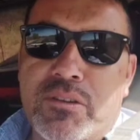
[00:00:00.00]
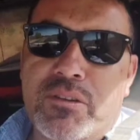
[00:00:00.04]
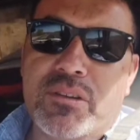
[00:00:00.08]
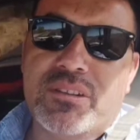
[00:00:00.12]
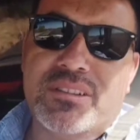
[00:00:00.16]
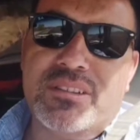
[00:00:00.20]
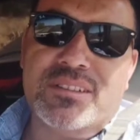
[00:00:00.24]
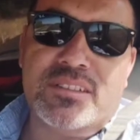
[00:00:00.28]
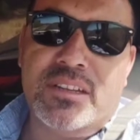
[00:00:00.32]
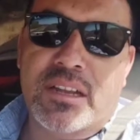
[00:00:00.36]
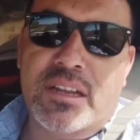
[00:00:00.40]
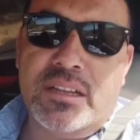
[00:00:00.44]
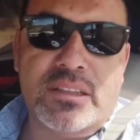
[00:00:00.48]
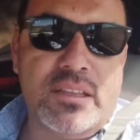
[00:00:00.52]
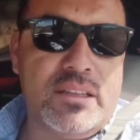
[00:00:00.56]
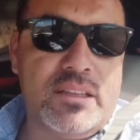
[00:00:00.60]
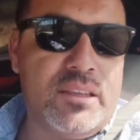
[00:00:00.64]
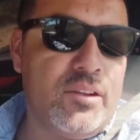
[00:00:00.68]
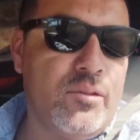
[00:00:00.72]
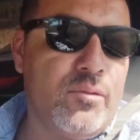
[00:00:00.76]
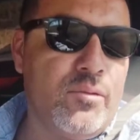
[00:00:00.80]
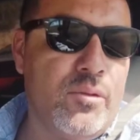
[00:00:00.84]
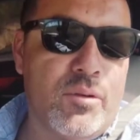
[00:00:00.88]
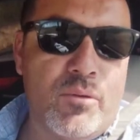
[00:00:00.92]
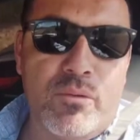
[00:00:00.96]
her, it's not
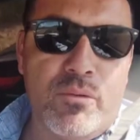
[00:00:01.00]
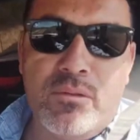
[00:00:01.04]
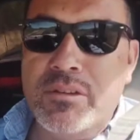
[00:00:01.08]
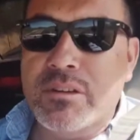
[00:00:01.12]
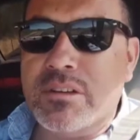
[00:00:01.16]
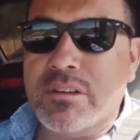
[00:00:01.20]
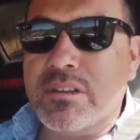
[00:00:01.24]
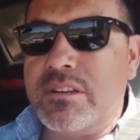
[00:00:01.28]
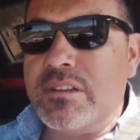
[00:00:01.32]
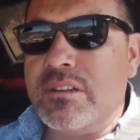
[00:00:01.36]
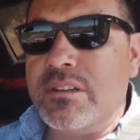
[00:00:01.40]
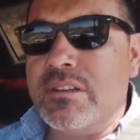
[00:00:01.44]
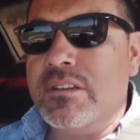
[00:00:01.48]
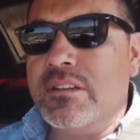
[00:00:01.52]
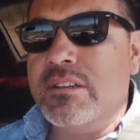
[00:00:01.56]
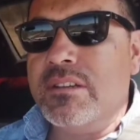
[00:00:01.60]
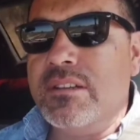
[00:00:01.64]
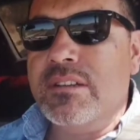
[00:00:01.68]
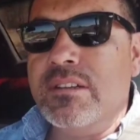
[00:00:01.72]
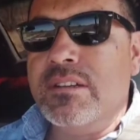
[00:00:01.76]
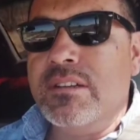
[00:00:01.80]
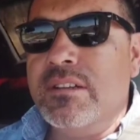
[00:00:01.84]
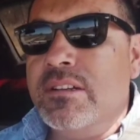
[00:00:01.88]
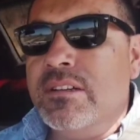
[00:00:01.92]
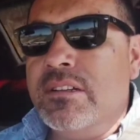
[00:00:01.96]
that they don't want to work.
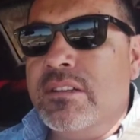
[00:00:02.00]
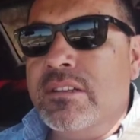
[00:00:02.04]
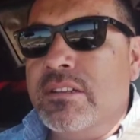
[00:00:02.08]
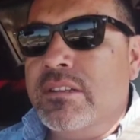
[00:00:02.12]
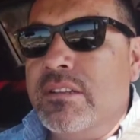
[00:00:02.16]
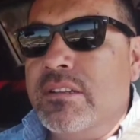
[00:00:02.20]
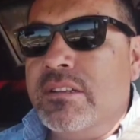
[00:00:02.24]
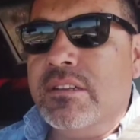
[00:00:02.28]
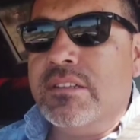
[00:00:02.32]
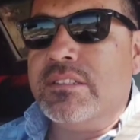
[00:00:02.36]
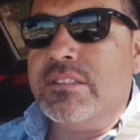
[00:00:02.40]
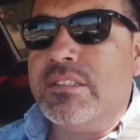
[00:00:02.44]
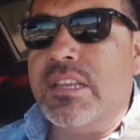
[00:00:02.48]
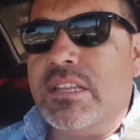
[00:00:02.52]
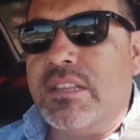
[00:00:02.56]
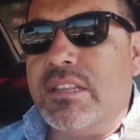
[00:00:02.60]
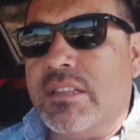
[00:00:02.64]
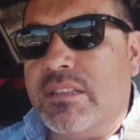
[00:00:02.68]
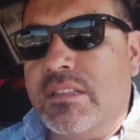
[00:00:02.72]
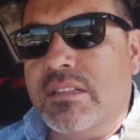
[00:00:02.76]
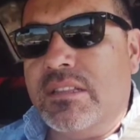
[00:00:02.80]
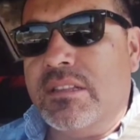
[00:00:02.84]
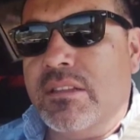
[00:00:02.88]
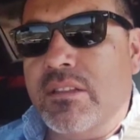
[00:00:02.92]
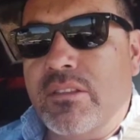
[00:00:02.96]
It's that
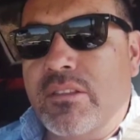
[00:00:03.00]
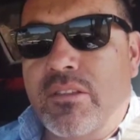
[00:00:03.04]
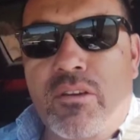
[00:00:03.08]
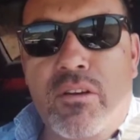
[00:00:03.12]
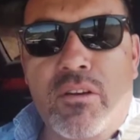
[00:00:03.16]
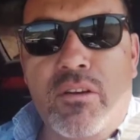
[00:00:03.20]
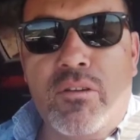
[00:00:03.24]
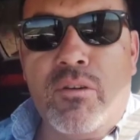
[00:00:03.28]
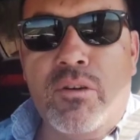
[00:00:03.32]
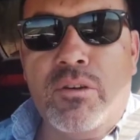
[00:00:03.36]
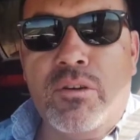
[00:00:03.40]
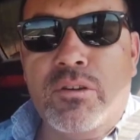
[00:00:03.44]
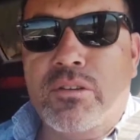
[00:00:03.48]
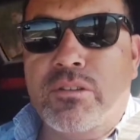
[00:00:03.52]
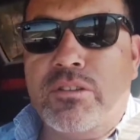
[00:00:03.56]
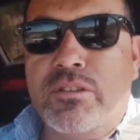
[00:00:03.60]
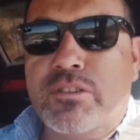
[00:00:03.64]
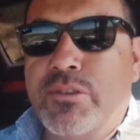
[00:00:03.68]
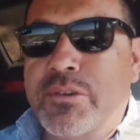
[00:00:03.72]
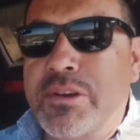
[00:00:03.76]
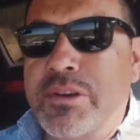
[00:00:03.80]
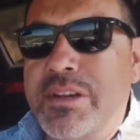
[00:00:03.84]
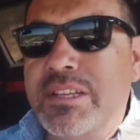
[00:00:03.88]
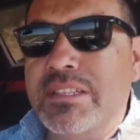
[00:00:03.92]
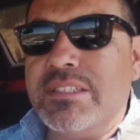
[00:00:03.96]
they're all going to the
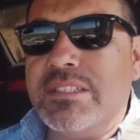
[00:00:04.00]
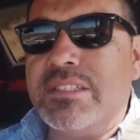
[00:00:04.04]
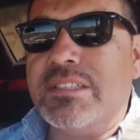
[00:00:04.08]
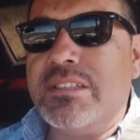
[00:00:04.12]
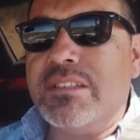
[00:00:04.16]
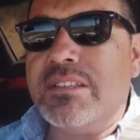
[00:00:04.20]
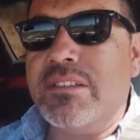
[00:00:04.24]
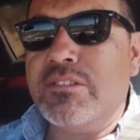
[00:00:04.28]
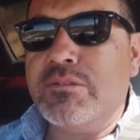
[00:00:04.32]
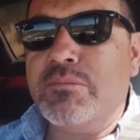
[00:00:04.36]
trades.